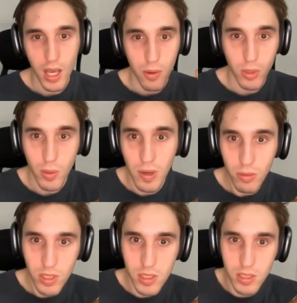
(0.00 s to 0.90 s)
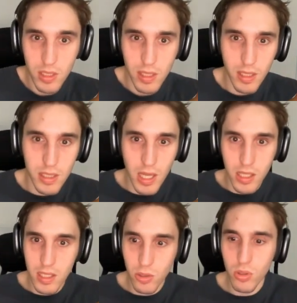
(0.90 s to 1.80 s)
What I found is like
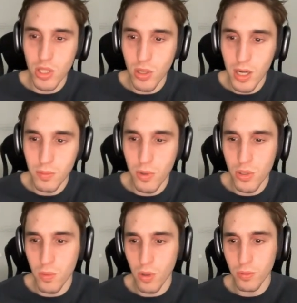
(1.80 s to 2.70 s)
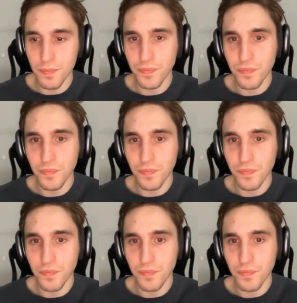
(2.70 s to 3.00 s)
it's not that hard, first of all.